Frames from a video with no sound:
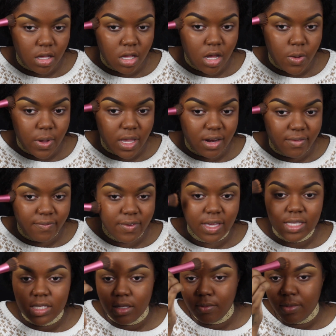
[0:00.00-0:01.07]
go in and
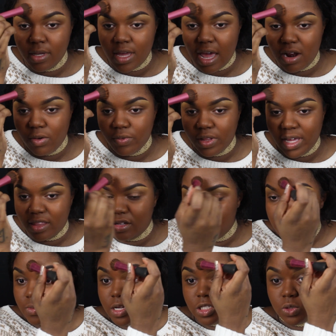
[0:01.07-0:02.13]
fix it, but I don't really have to
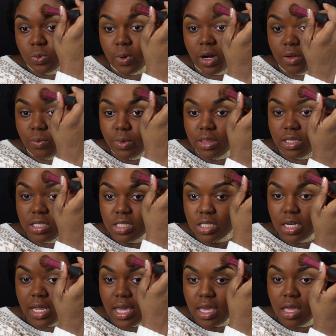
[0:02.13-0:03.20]
do much work with this
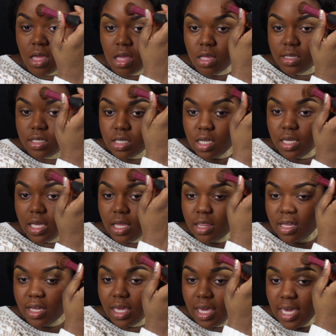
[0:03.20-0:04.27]
today. So yeah,
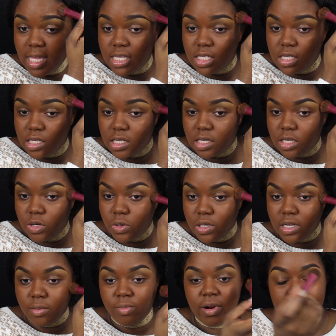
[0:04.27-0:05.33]
the key to
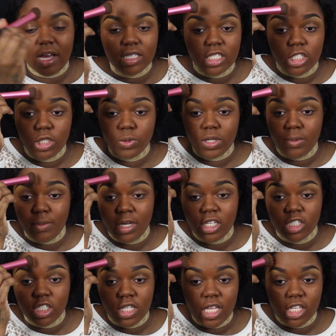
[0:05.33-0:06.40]
doing your brows is you want to make
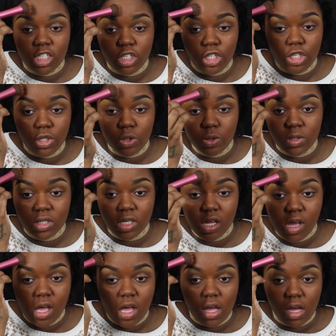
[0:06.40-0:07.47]
sure that you use
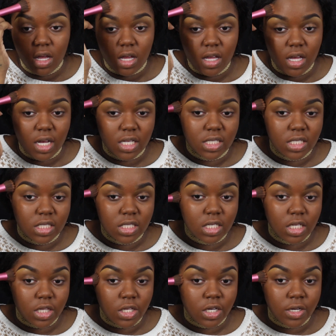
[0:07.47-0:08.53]
a
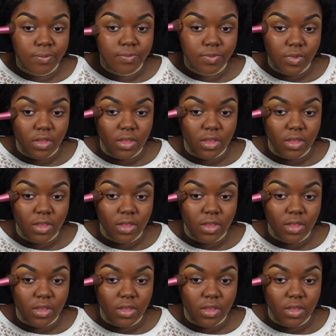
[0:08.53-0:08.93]
concealer